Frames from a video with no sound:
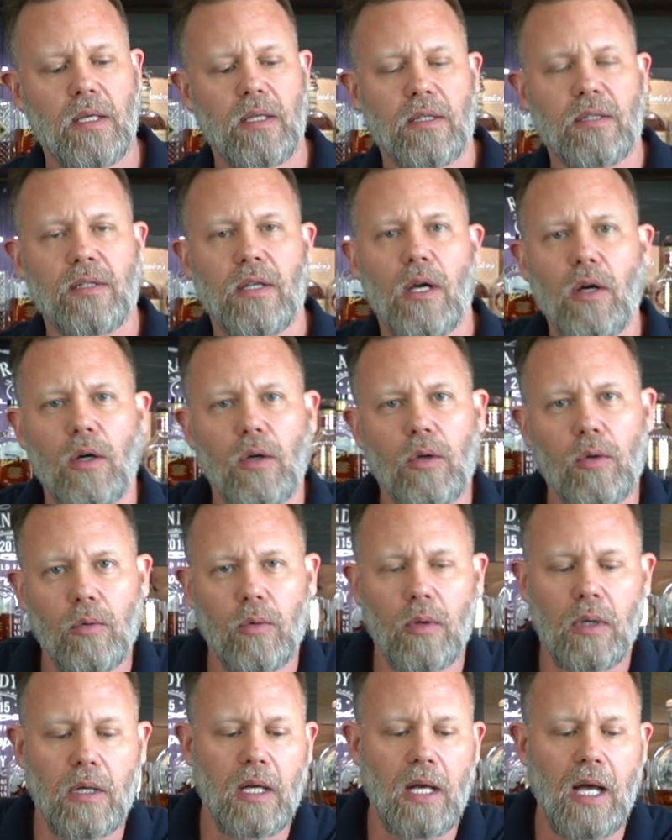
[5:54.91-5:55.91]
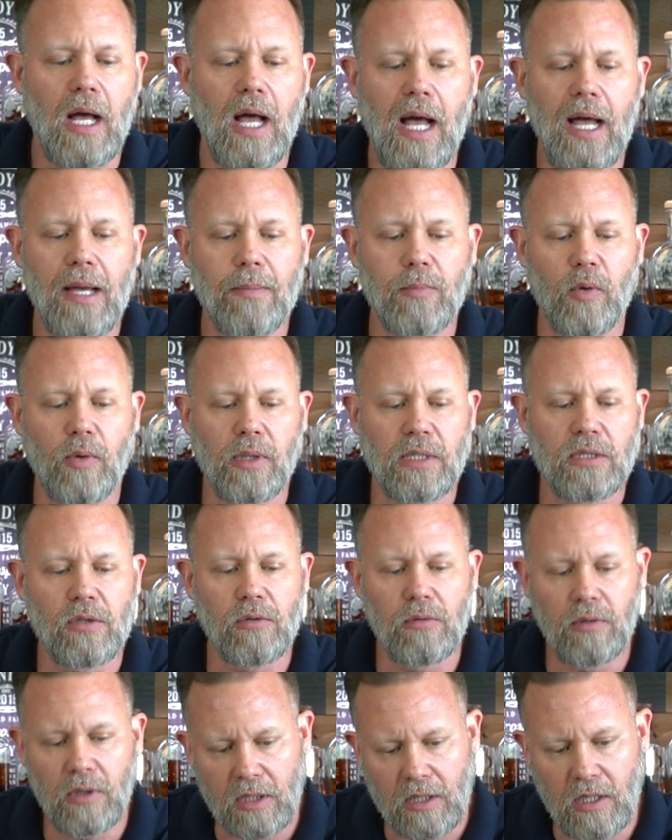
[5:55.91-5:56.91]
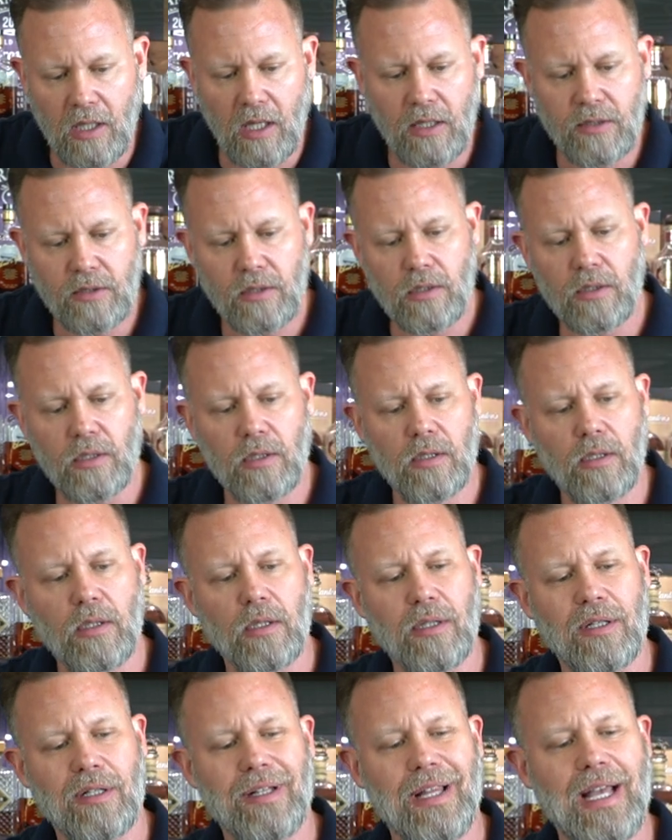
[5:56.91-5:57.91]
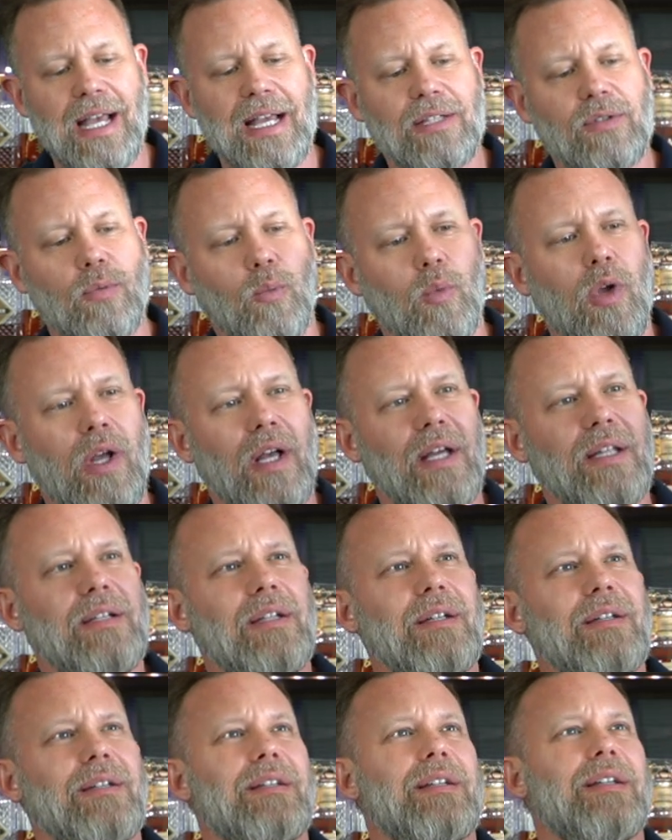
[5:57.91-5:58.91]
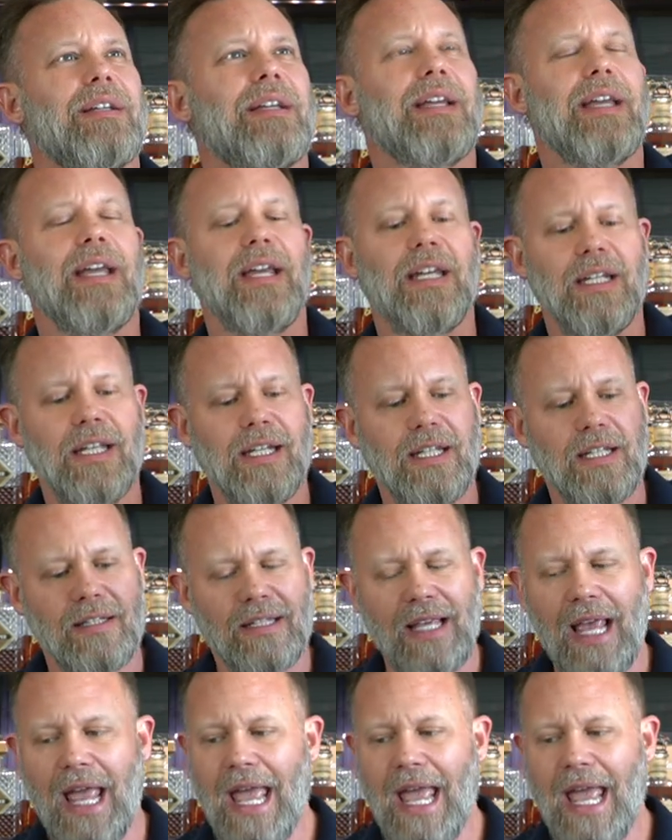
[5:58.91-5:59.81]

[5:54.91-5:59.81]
So I'm going to look under glass 1, and it is